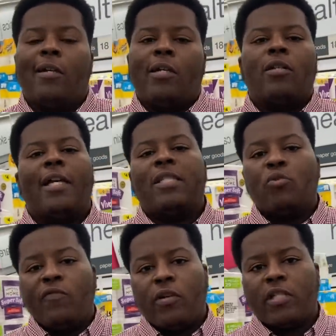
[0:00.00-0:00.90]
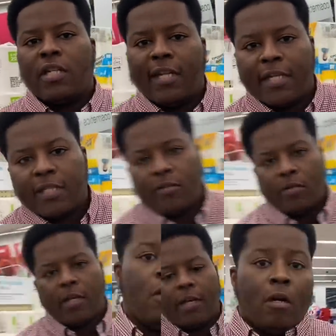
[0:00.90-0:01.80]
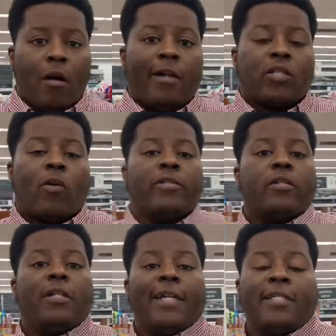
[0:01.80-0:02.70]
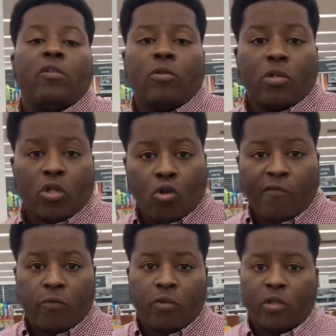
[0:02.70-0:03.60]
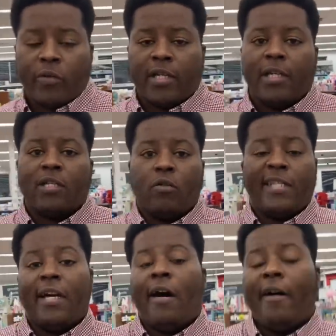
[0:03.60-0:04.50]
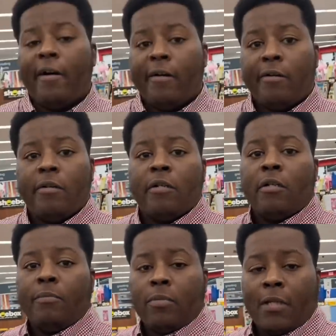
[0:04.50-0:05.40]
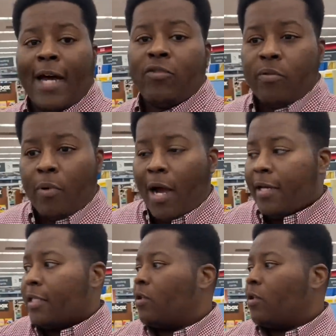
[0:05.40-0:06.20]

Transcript: So let's move on to the next deal, okay? All right, squad, so the next deal we're gonna go over real quick is on the all laundry products.